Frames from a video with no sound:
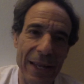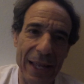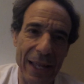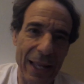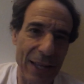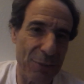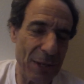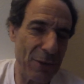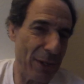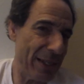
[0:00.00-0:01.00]

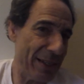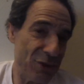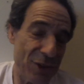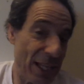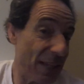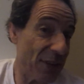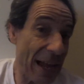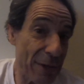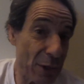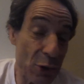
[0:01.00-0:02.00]
especially things
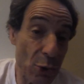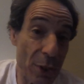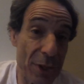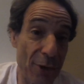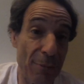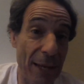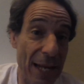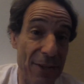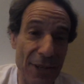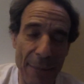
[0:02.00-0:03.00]
having to do with this
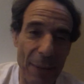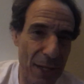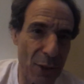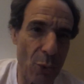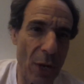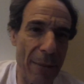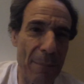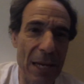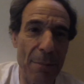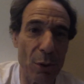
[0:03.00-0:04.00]
pandemic, the way
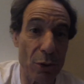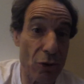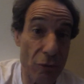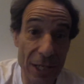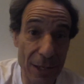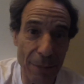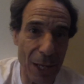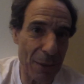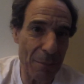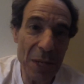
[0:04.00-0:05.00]
people are treated
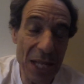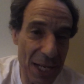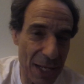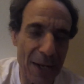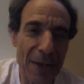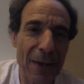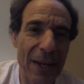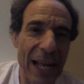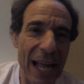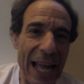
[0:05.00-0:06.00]
by the media
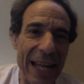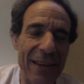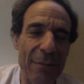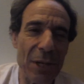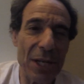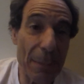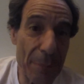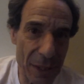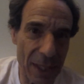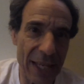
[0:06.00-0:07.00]
and
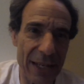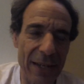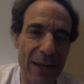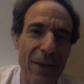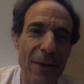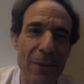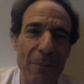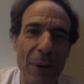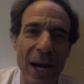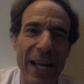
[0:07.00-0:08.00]
manipulated
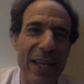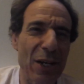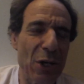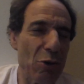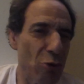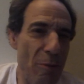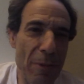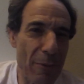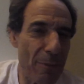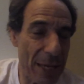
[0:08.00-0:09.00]
by a
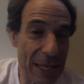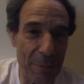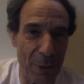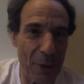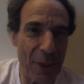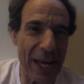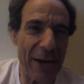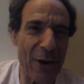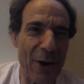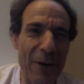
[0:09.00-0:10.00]
group of people
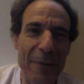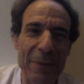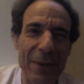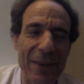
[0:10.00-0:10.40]
that are,